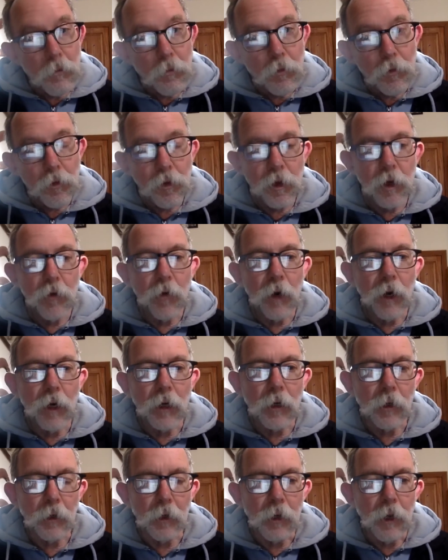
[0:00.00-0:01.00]

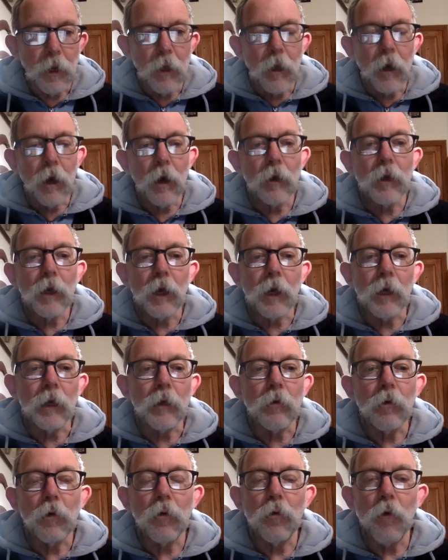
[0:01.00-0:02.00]
Theoretically, okay,
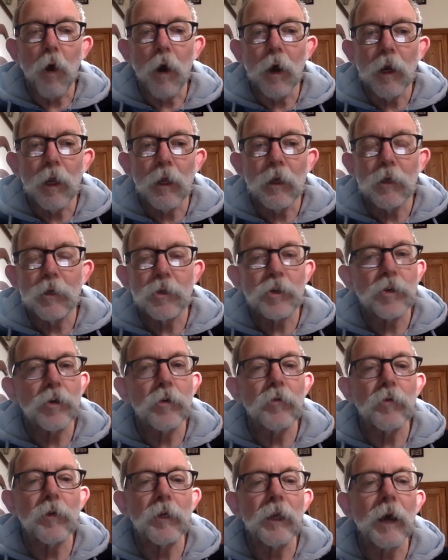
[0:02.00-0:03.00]
writing can
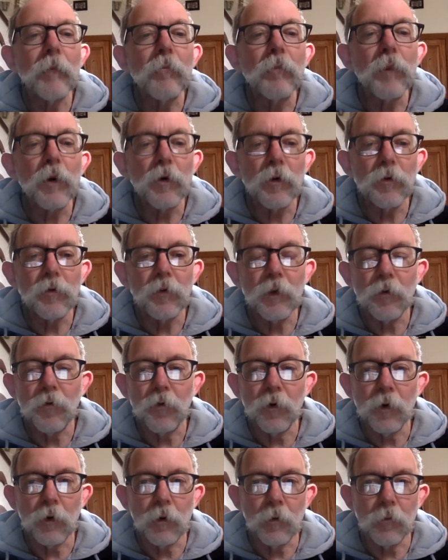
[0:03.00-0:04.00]
serve a number of
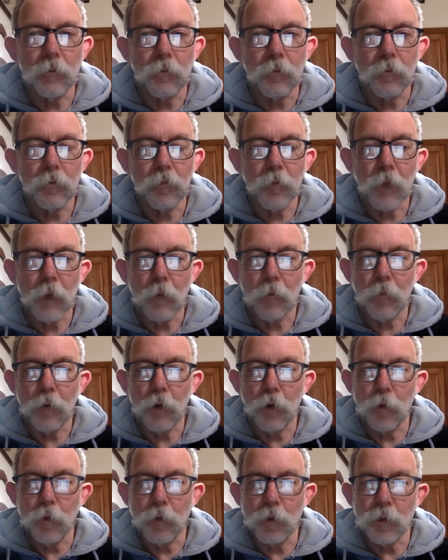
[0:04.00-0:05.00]
different
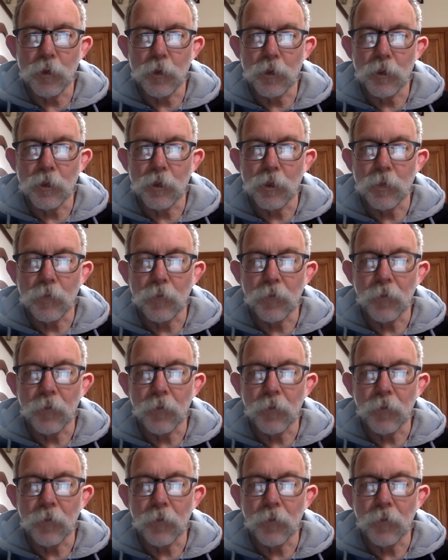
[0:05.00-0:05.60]
purposes.